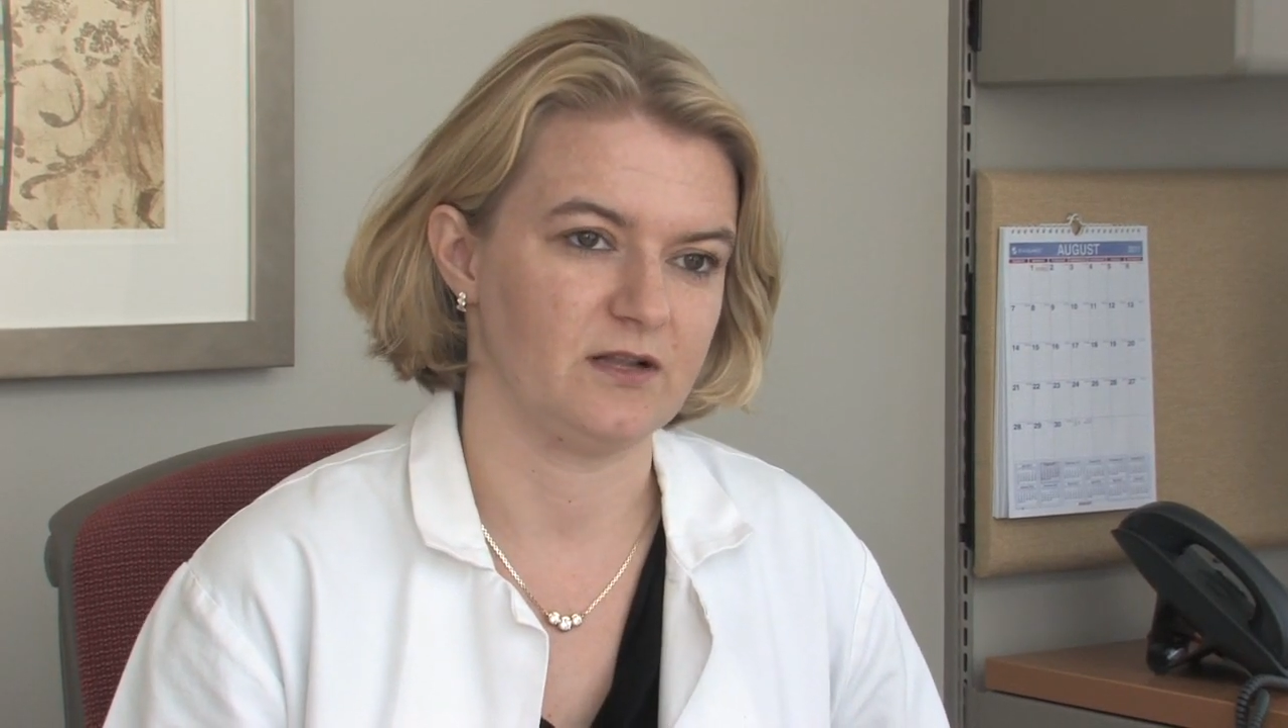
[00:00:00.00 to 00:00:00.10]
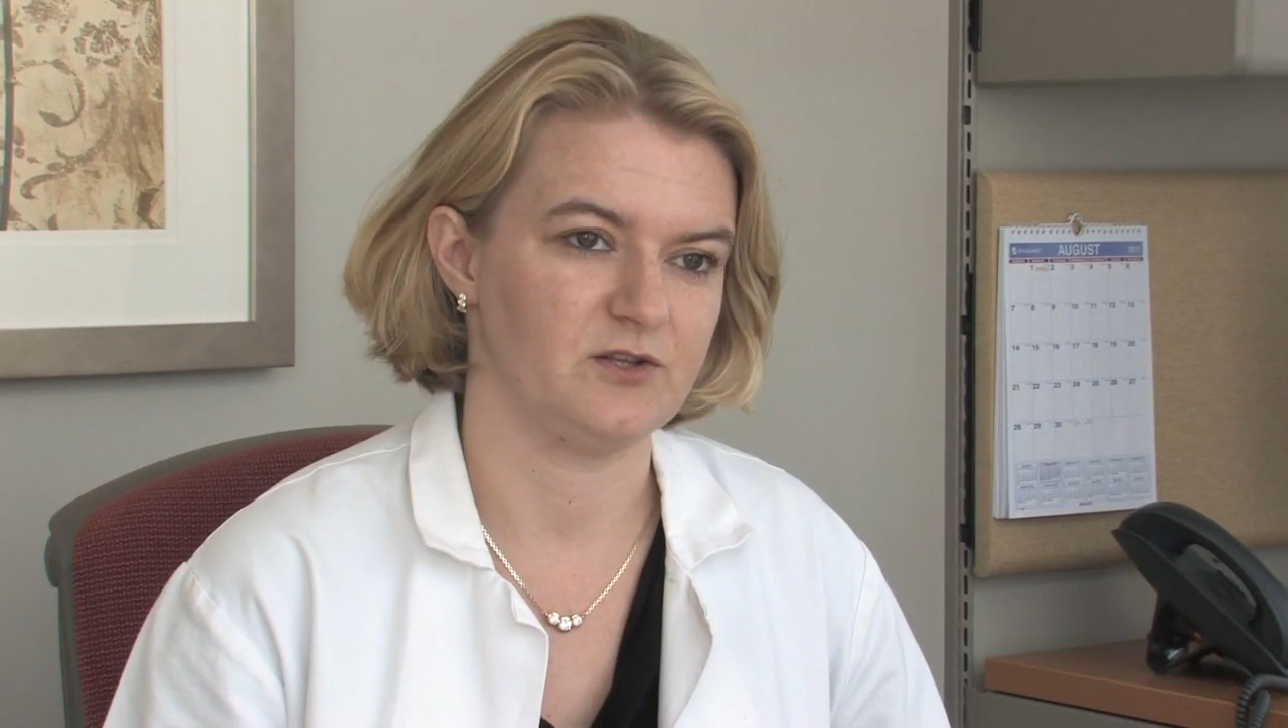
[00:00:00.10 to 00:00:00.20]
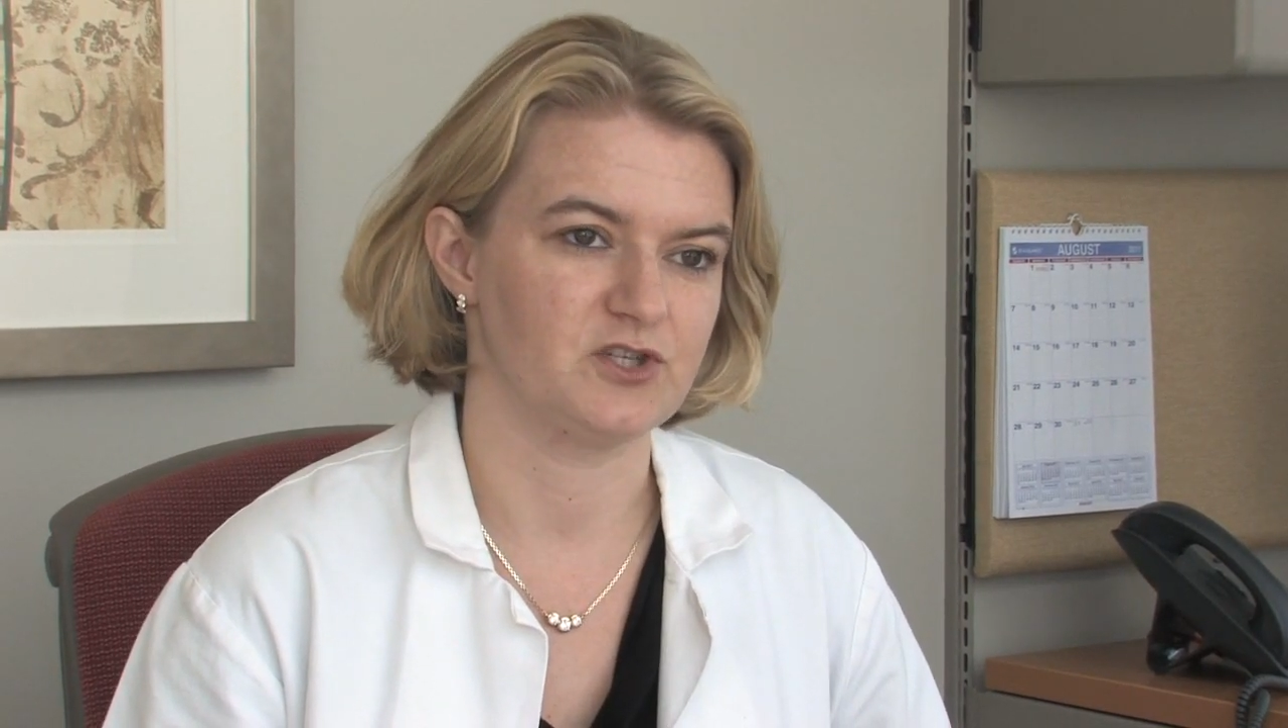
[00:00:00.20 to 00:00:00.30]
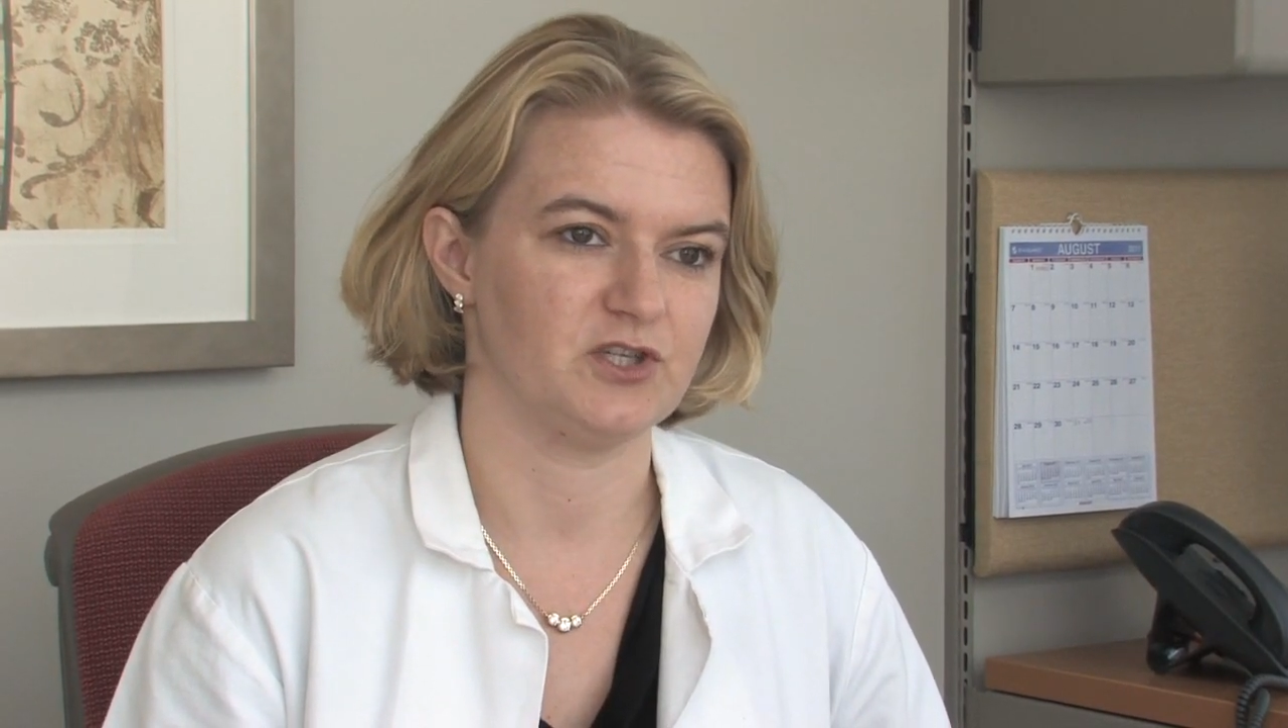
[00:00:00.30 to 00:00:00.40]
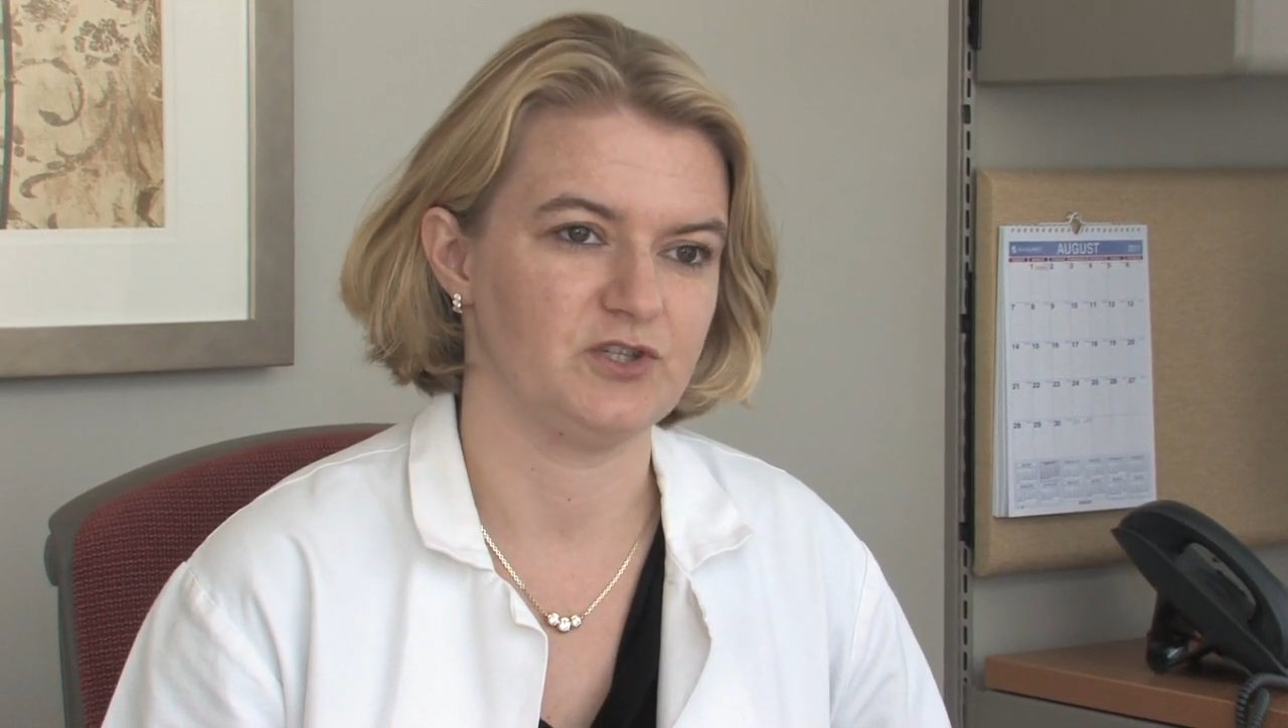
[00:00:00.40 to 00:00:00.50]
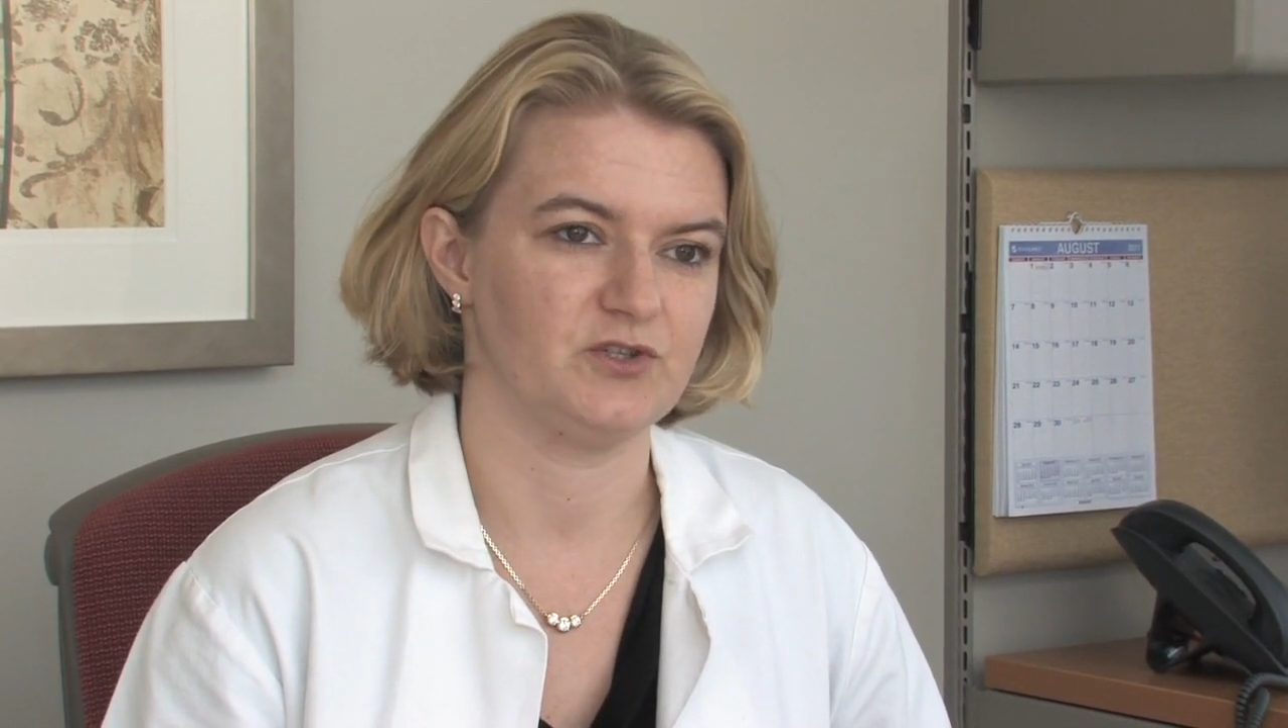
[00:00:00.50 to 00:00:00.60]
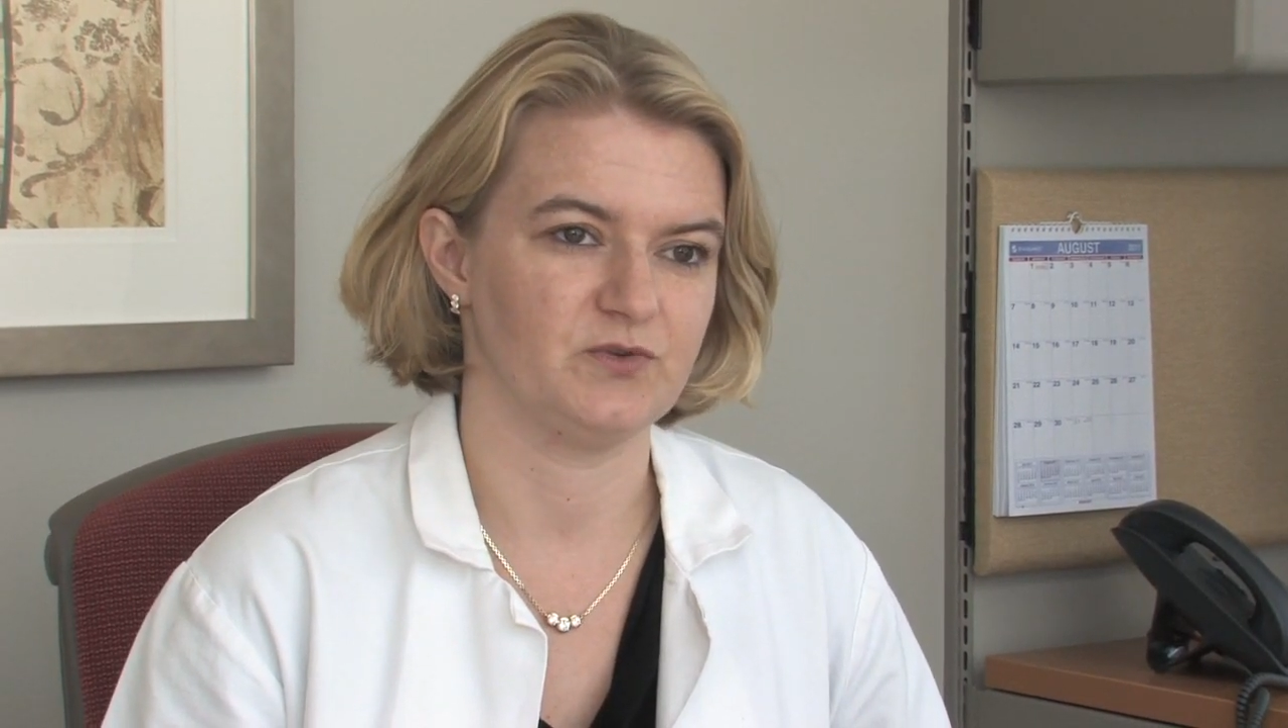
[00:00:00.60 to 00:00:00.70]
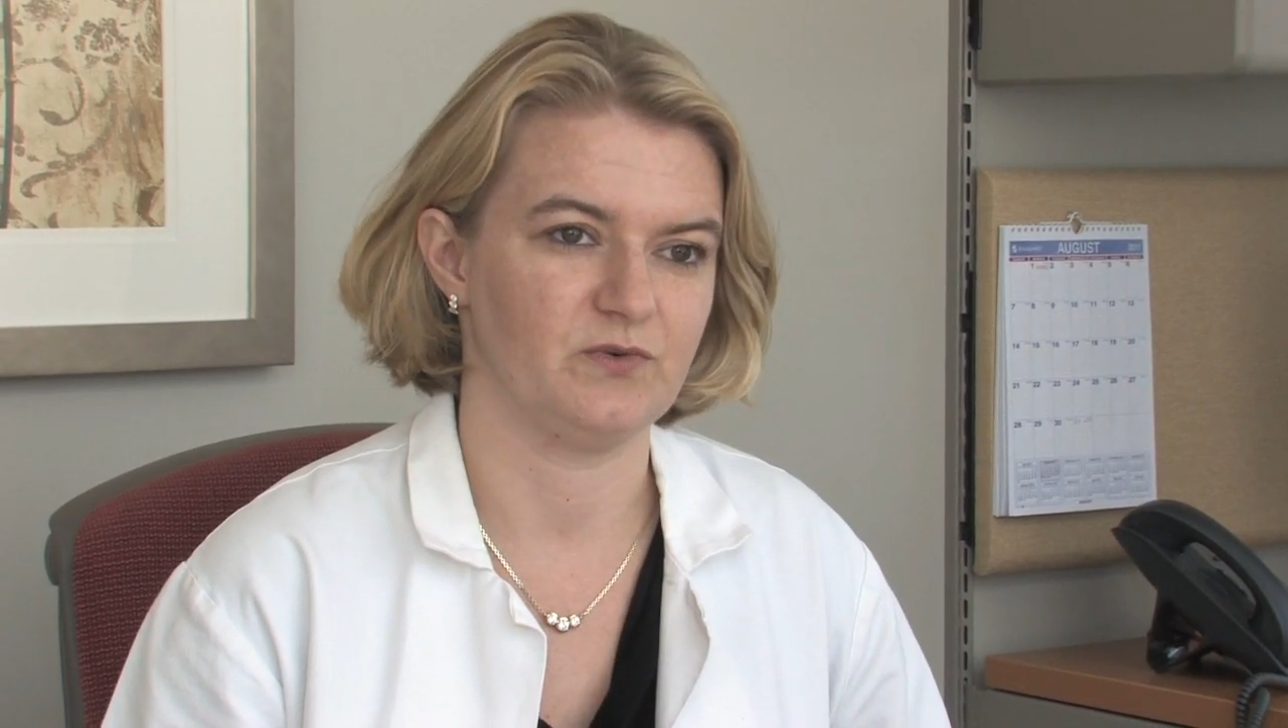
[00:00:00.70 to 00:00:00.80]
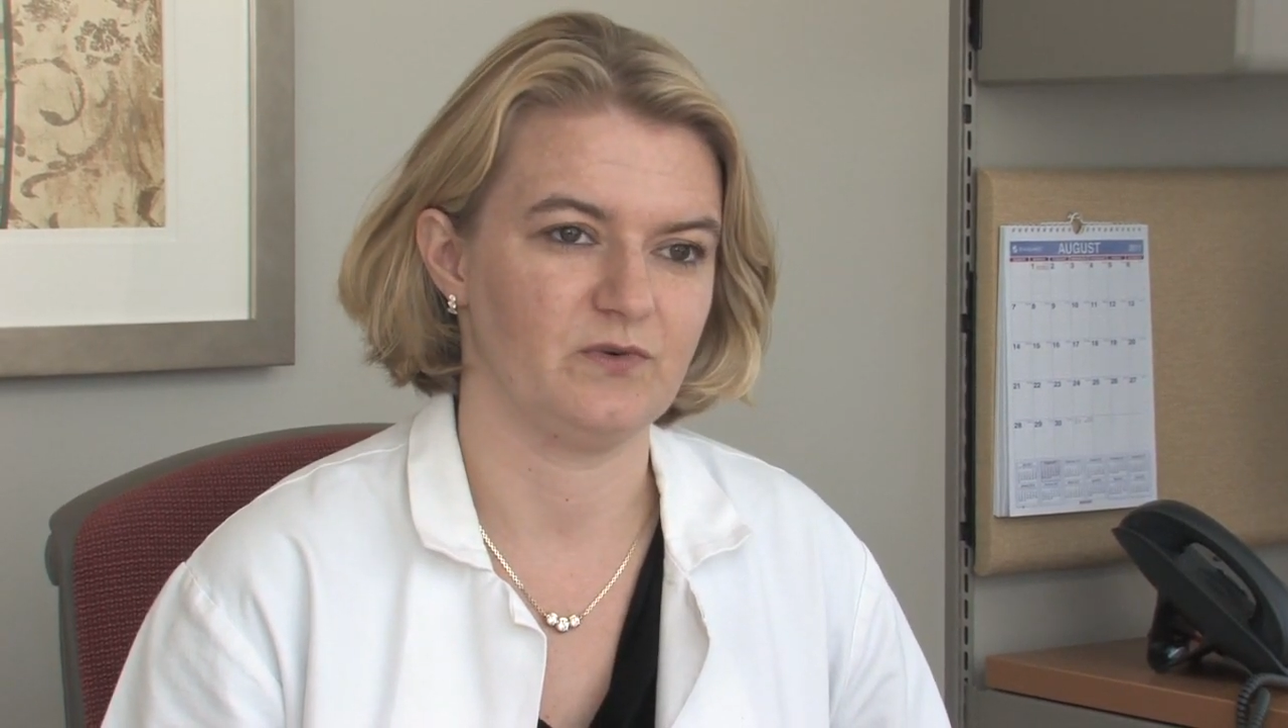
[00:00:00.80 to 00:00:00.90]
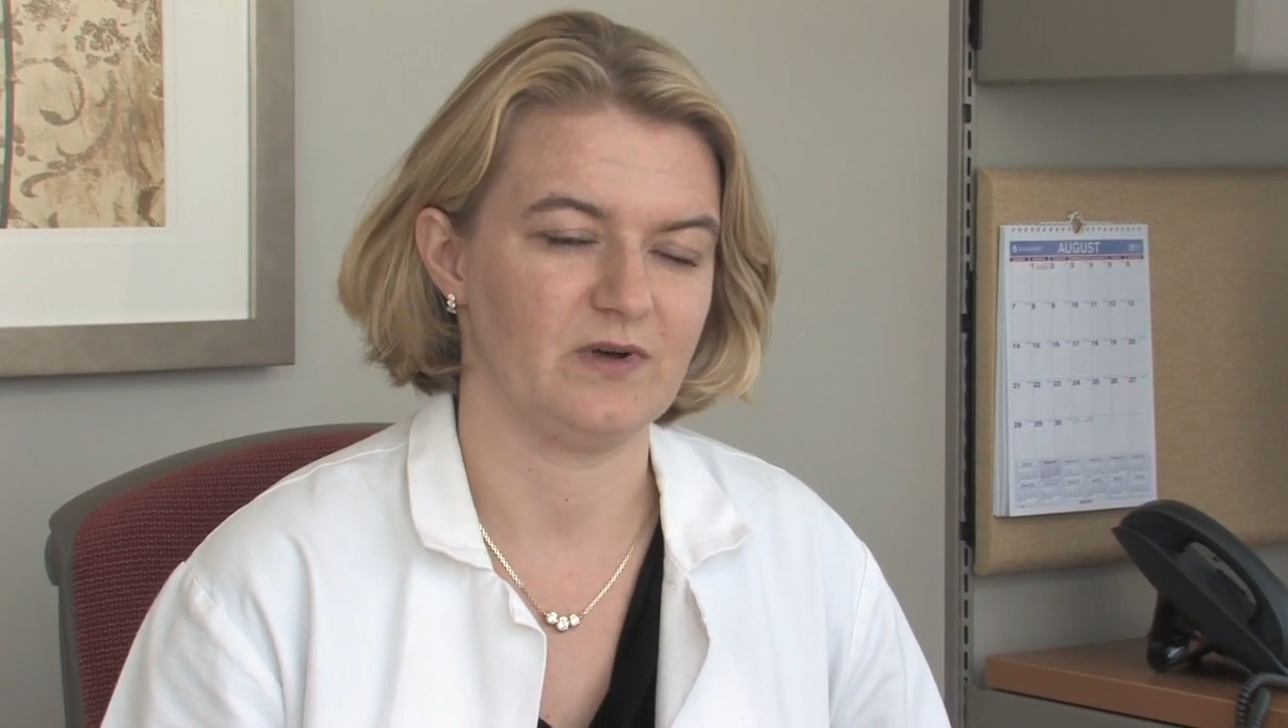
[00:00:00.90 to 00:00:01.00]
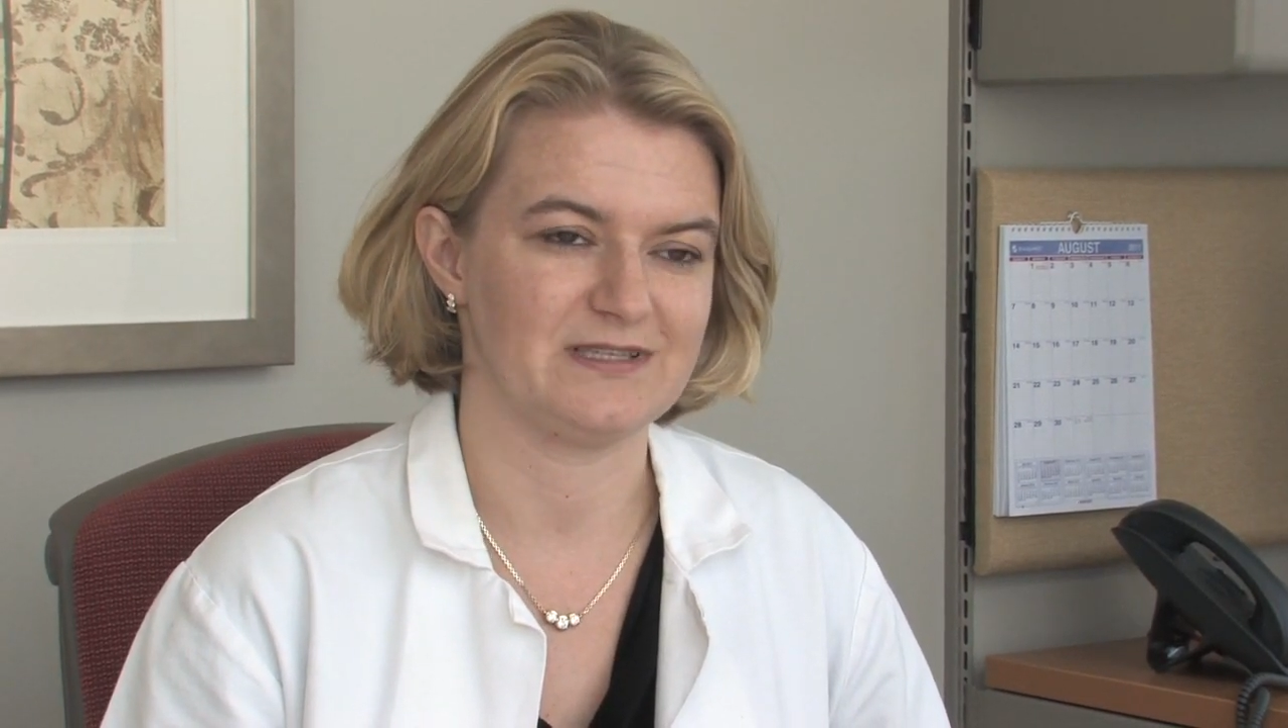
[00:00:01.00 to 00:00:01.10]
addition to